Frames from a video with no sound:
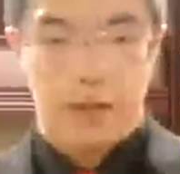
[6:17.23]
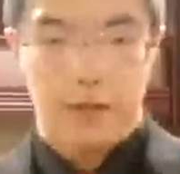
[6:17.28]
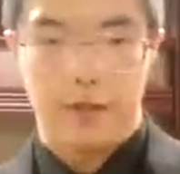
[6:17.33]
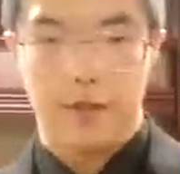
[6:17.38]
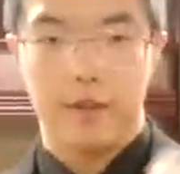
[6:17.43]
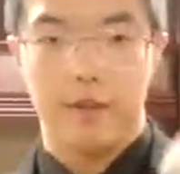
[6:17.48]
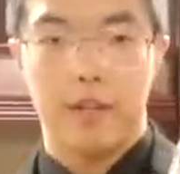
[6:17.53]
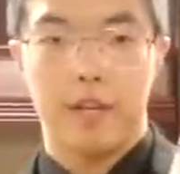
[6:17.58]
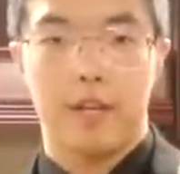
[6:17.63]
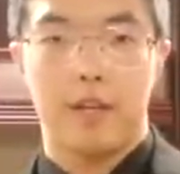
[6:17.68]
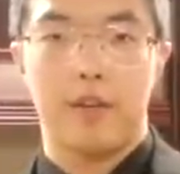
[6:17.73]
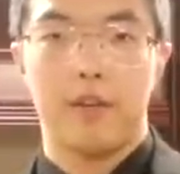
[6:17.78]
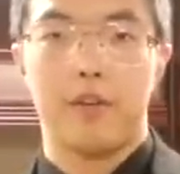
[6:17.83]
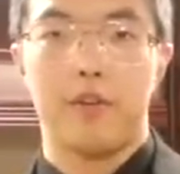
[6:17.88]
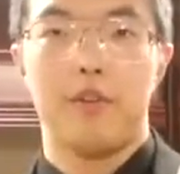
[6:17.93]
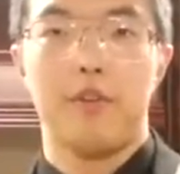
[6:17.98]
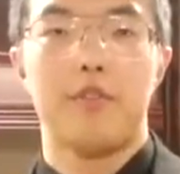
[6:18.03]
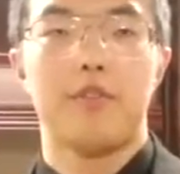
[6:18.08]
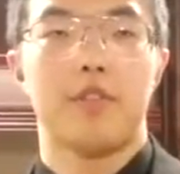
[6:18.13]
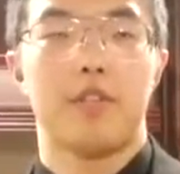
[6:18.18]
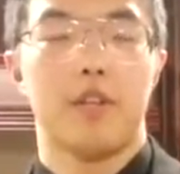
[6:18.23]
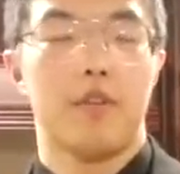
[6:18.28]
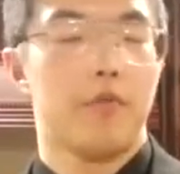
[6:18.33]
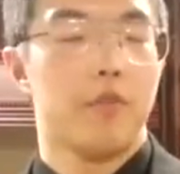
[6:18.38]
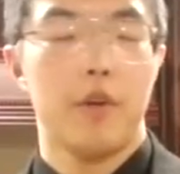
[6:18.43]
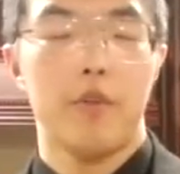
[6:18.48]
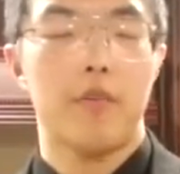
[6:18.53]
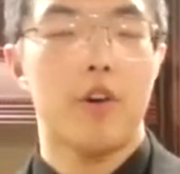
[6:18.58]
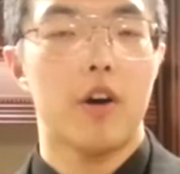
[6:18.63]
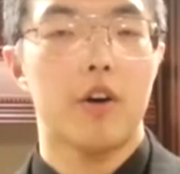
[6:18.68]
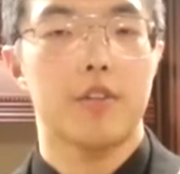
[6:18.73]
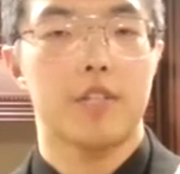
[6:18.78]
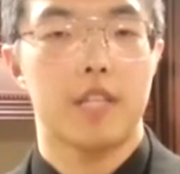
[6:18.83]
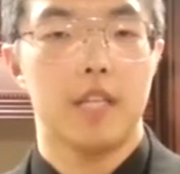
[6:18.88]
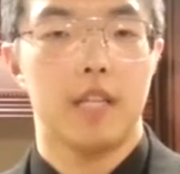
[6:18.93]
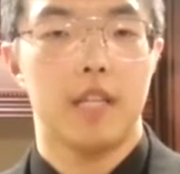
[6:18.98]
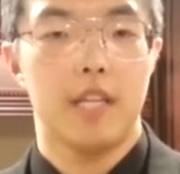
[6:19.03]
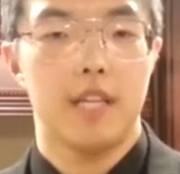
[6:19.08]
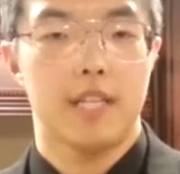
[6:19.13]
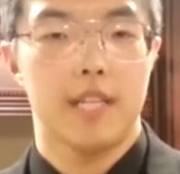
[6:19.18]
We've all
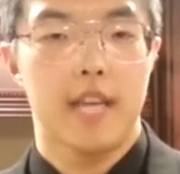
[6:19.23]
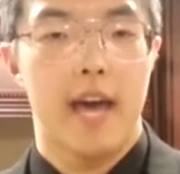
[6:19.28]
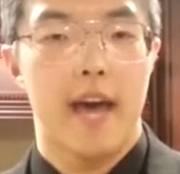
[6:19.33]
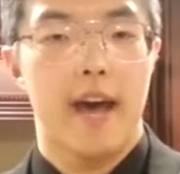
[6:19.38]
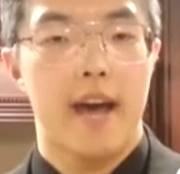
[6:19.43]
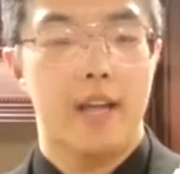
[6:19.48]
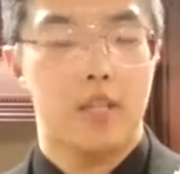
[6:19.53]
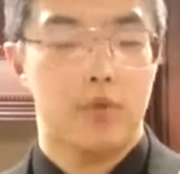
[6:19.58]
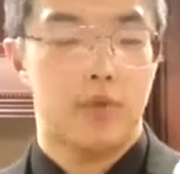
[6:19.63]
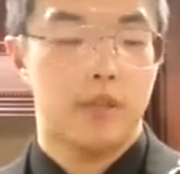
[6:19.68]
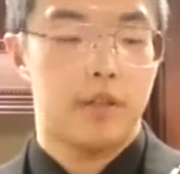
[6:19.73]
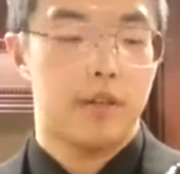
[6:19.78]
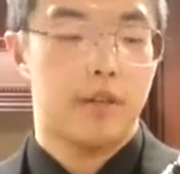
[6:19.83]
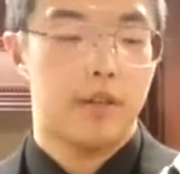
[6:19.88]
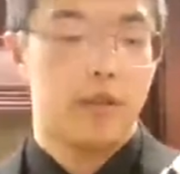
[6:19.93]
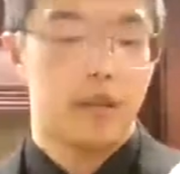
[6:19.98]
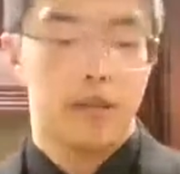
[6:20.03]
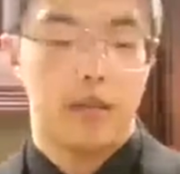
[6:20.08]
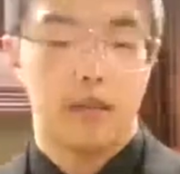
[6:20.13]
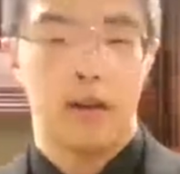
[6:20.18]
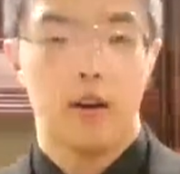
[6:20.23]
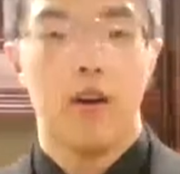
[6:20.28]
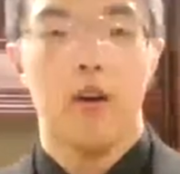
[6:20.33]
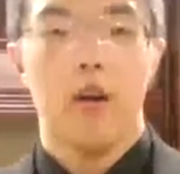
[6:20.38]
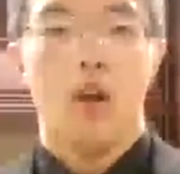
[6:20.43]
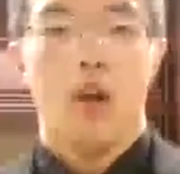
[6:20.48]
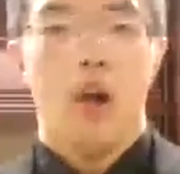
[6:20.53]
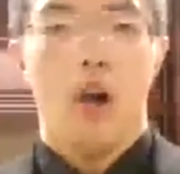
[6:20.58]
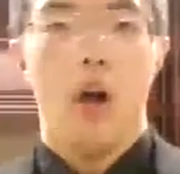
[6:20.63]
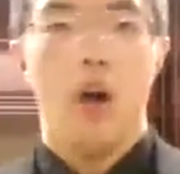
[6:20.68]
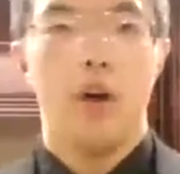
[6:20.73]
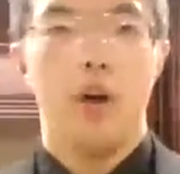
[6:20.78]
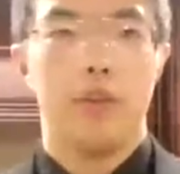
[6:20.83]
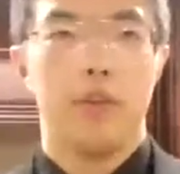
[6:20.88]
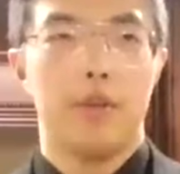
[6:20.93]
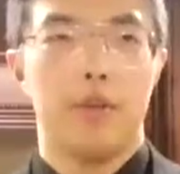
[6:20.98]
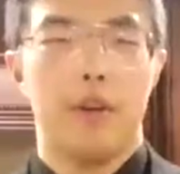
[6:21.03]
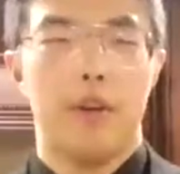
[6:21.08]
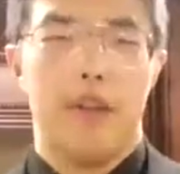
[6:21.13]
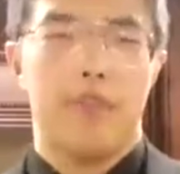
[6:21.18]
seen these ads where they're like, you know, oh,
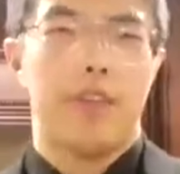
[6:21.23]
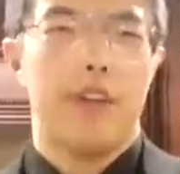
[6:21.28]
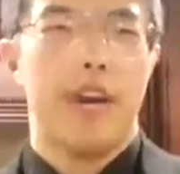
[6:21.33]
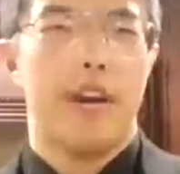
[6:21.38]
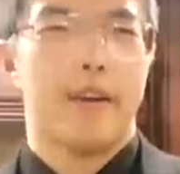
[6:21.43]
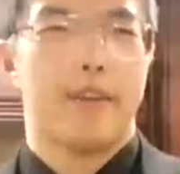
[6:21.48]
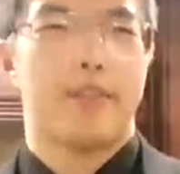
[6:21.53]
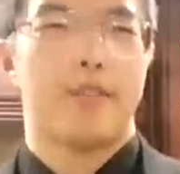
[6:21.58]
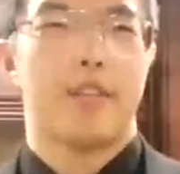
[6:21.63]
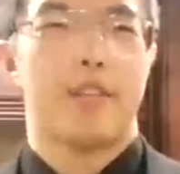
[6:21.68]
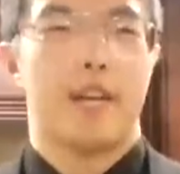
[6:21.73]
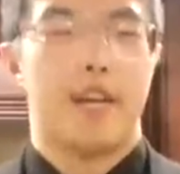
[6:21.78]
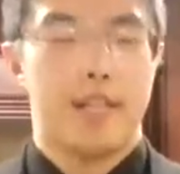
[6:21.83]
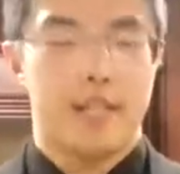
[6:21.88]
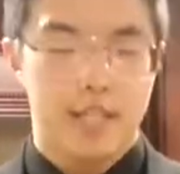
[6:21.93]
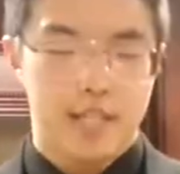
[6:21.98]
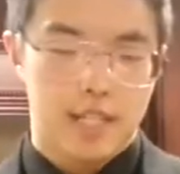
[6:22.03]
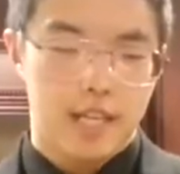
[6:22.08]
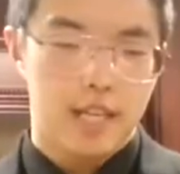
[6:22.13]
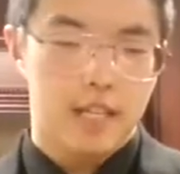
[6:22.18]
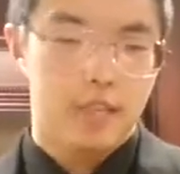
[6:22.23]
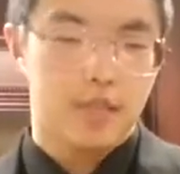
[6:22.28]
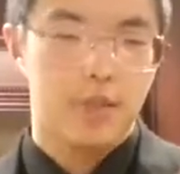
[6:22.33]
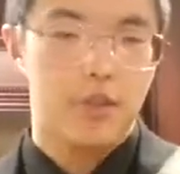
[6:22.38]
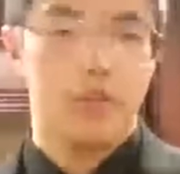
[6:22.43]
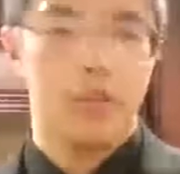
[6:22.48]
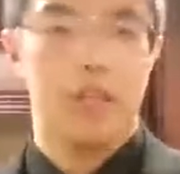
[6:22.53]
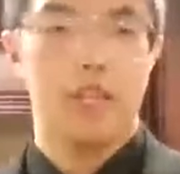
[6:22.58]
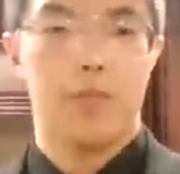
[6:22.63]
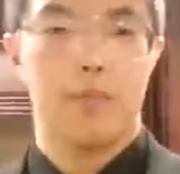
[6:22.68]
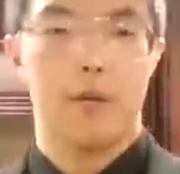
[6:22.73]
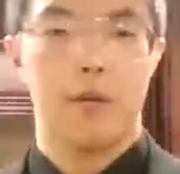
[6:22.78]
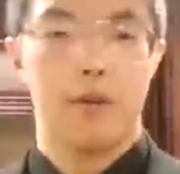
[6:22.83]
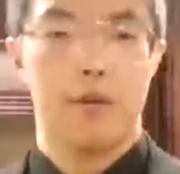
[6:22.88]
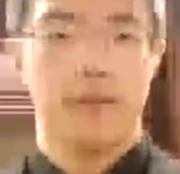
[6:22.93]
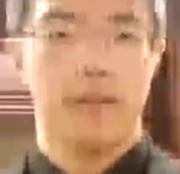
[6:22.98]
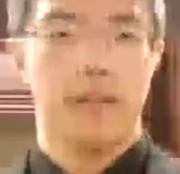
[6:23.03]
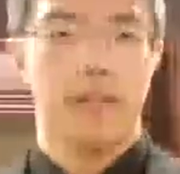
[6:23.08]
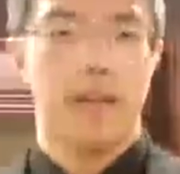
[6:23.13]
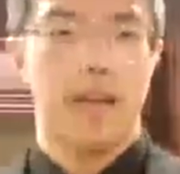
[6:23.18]
you don't have to exercise, just take two of these
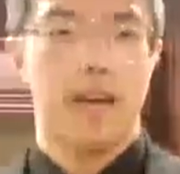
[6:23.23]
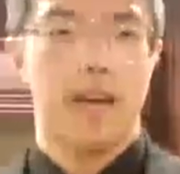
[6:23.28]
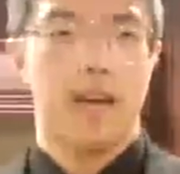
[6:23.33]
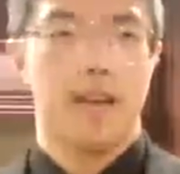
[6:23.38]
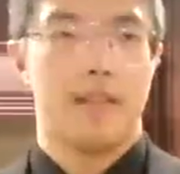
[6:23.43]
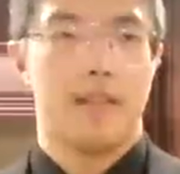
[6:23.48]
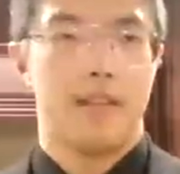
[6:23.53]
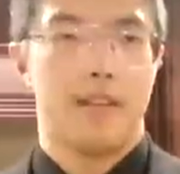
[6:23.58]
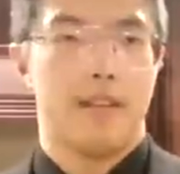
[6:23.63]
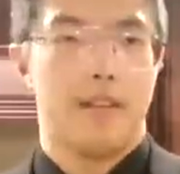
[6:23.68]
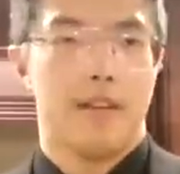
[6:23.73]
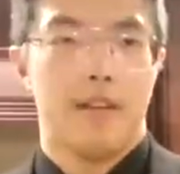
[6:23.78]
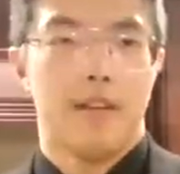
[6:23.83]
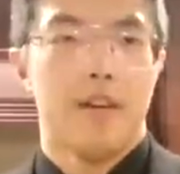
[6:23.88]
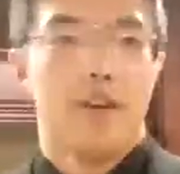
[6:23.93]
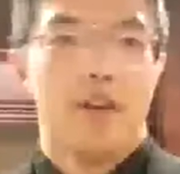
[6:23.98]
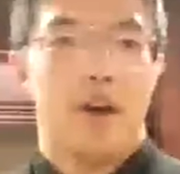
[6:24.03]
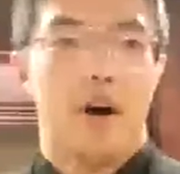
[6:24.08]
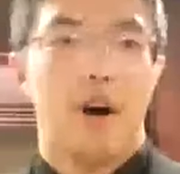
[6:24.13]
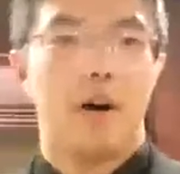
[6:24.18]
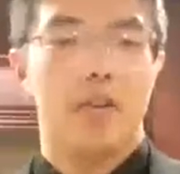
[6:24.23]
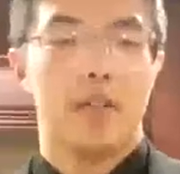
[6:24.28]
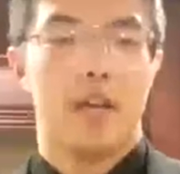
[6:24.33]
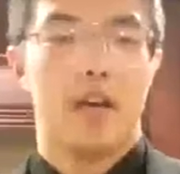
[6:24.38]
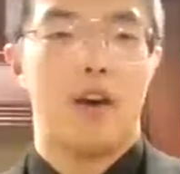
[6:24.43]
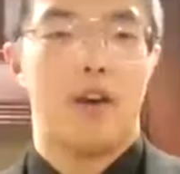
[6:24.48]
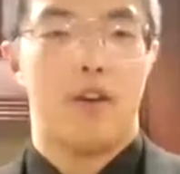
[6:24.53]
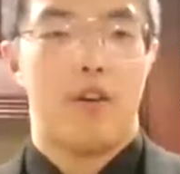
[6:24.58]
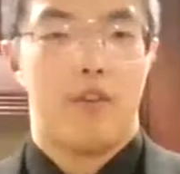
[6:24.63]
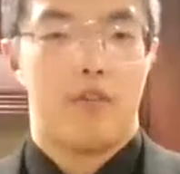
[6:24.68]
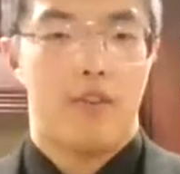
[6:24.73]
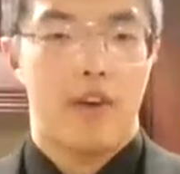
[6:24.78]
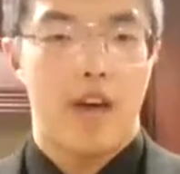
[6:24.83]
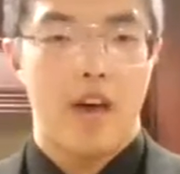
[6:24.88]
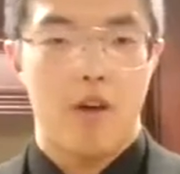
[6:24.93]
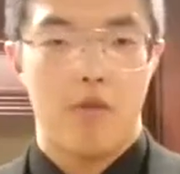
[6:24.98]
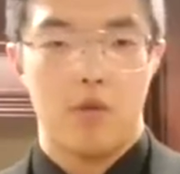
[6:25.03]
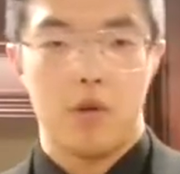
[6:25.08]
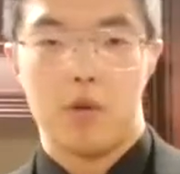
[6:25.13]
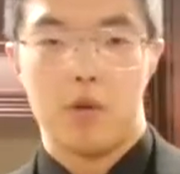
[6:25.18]
pills a day and then all that
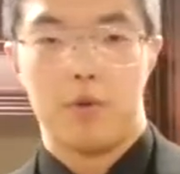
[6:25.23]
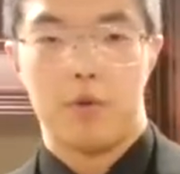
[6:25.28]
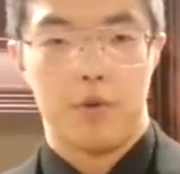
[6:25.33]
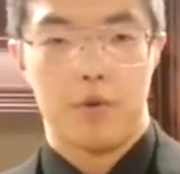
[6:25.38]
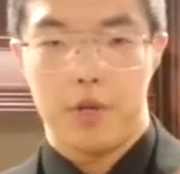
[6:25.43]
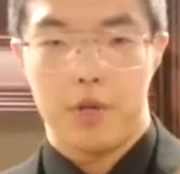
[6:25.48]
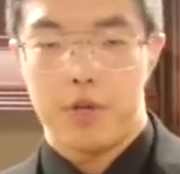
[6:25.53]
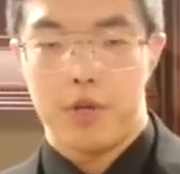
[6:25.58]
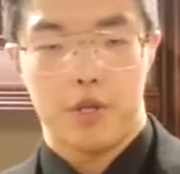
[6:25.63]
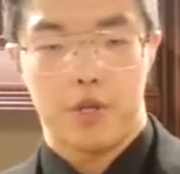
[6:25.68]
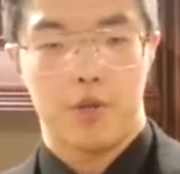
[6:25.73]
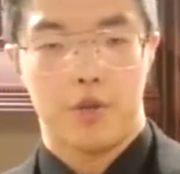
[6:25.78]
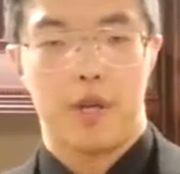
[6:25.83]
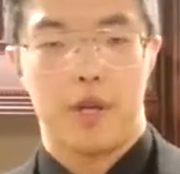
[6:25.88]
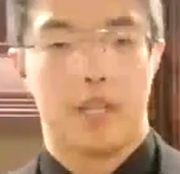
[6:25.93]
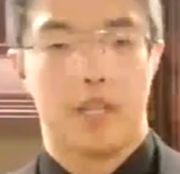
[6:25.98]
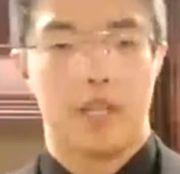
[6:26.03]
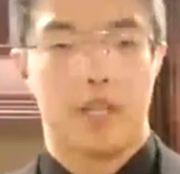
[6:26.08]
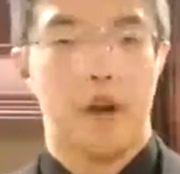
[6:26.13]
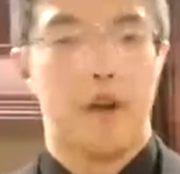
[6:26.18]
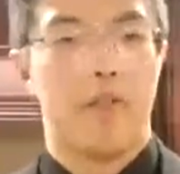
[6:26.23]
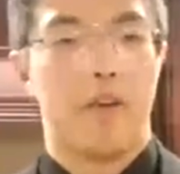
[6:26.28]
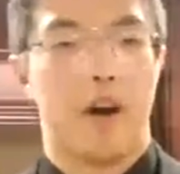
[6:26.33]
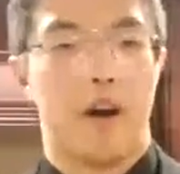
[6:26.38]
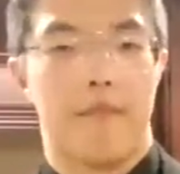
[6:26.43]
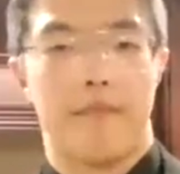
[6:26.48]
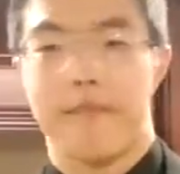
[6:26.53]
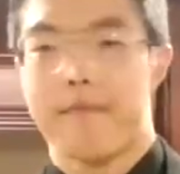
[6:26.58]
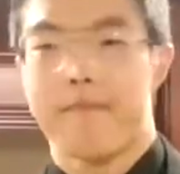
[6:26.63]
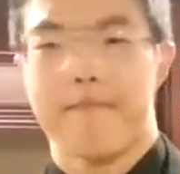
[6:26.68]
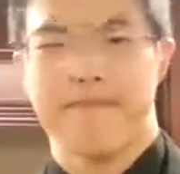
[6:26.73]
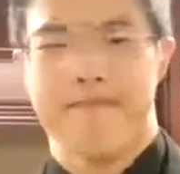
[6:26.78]
fat will shrug itself off.